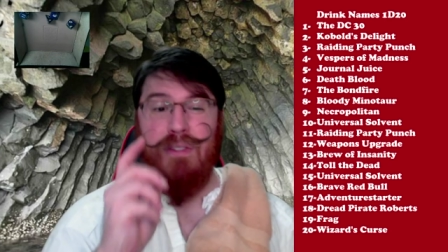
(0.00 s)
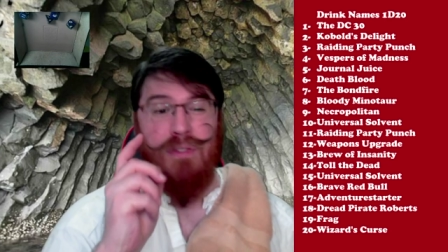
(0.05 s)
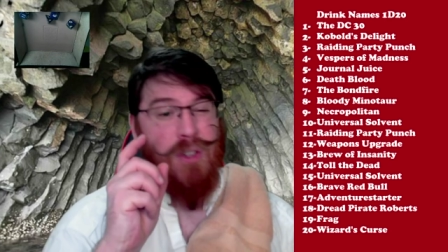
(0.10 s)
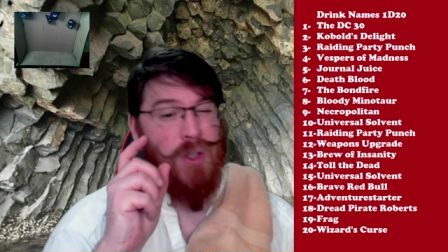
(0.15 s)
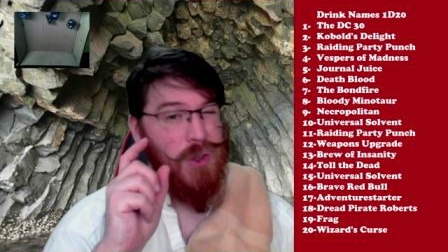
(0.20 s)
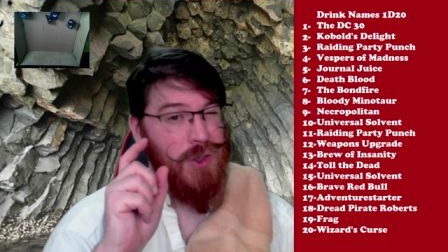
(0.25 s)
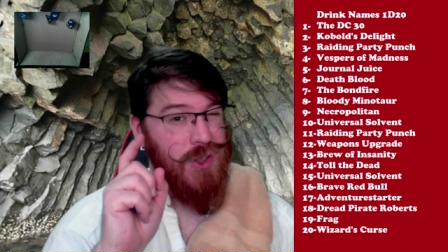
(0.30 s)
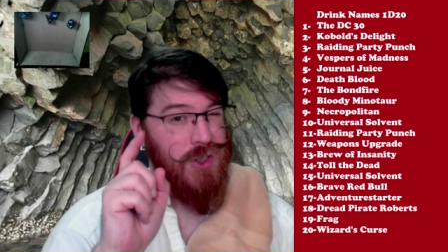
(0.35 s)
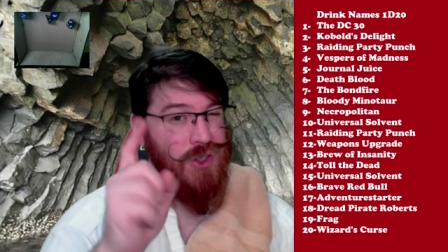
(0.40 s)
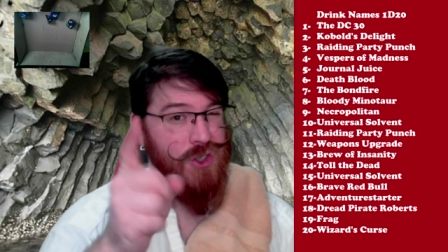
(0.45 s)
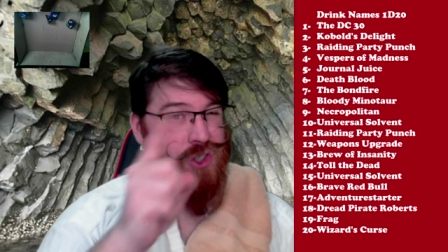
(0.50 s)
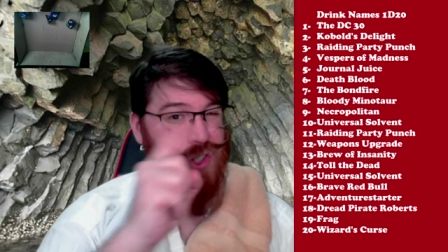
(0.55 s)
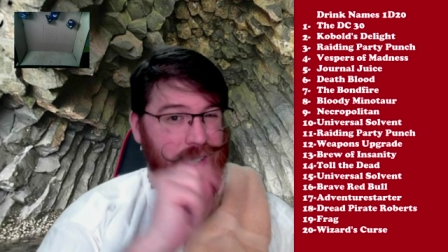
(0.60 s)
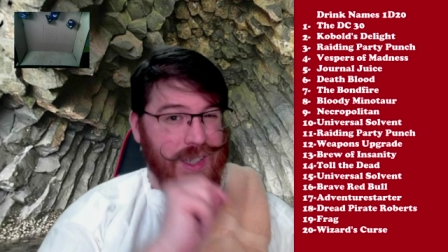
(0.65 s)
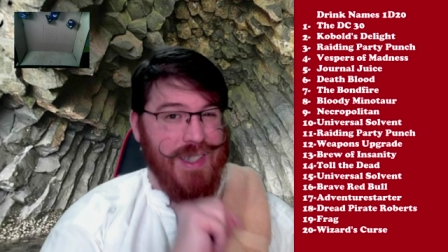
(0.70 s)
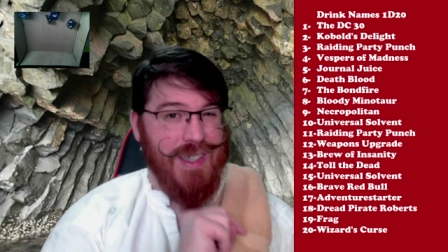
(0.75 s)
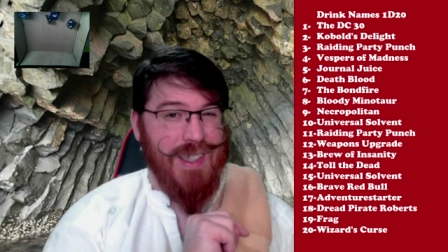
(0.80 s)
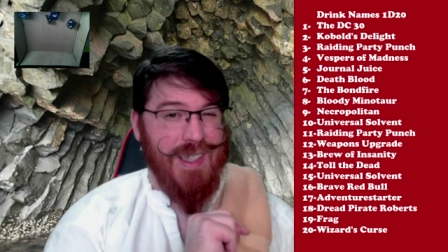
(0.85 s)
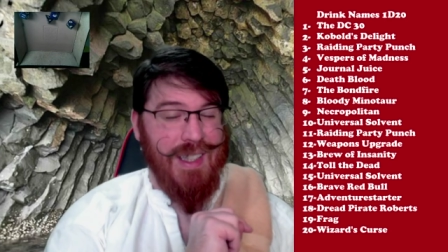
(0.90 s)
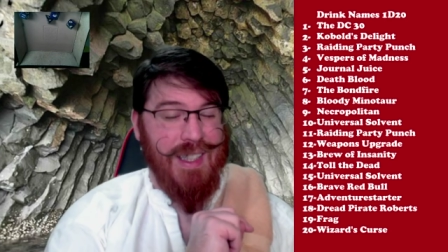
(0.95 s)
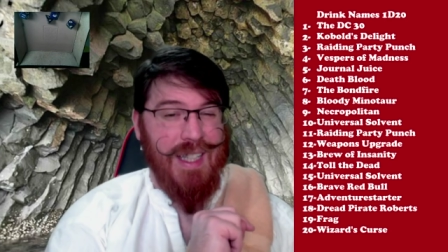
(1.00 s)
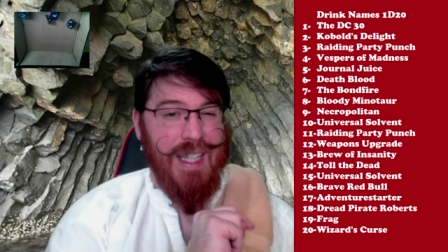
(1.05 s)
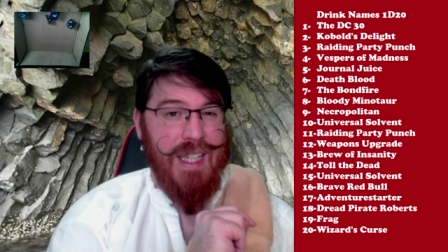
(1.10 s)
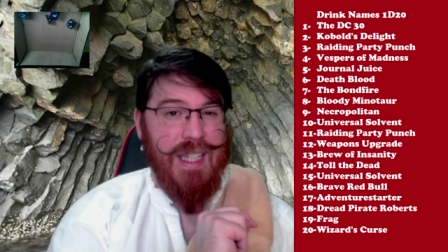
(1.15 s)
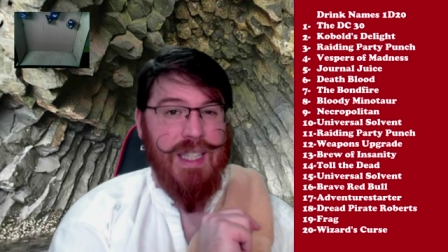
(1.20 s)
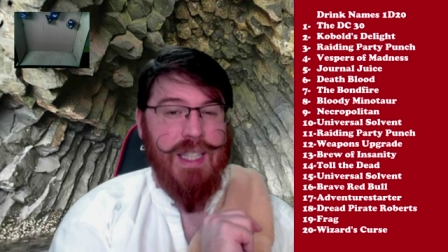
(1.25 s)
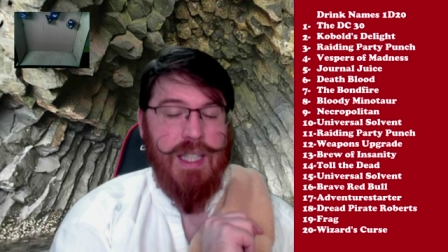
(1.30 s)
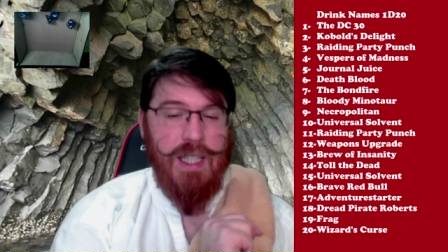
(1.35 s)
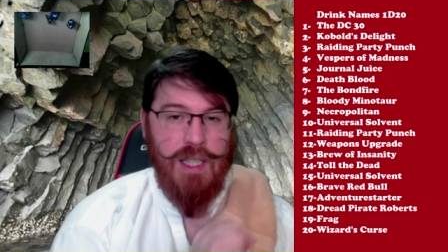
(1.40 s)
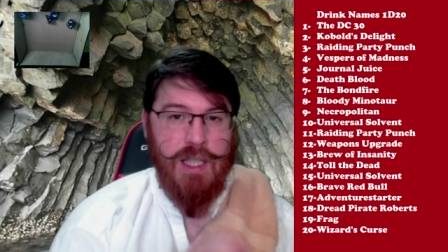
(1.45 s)
folks just
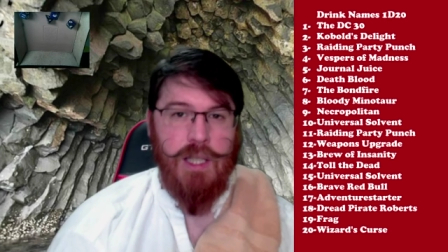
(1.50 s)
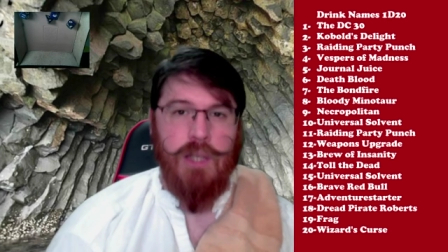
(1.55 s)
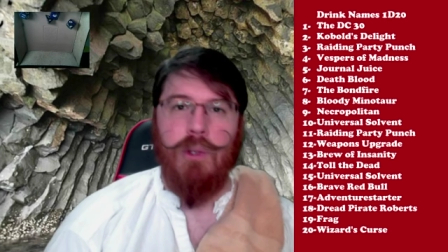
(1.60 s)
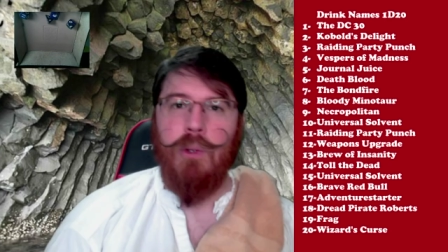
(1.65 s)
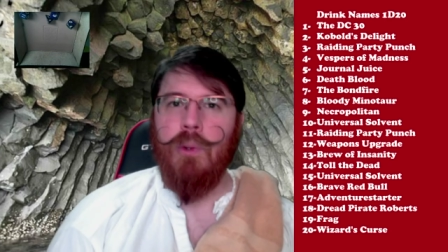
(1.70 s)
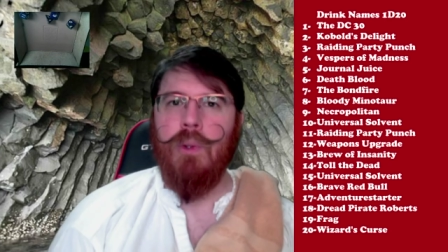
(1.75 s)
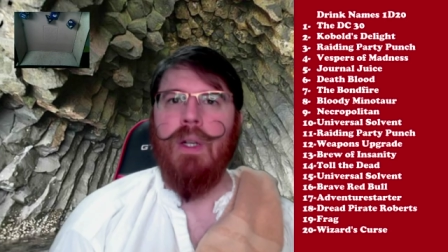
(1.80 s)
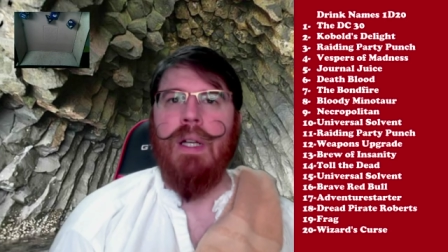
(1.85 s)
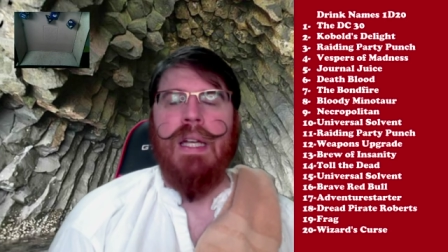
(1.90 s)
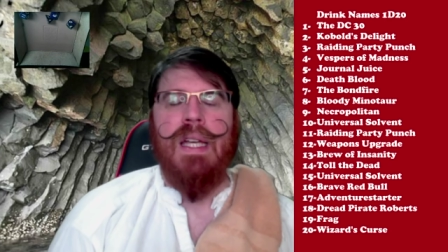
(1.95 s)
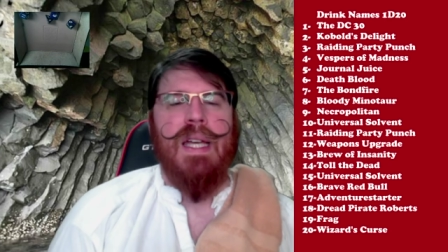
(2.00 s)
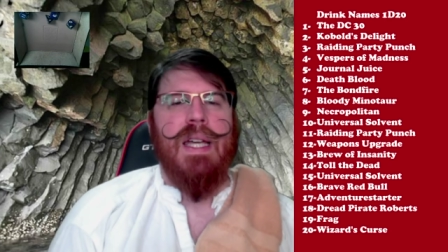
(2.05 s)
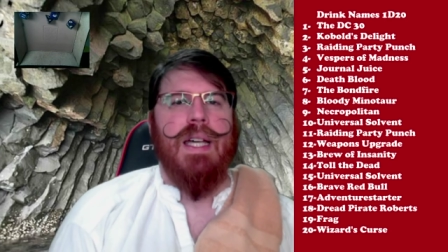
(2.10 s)
like you.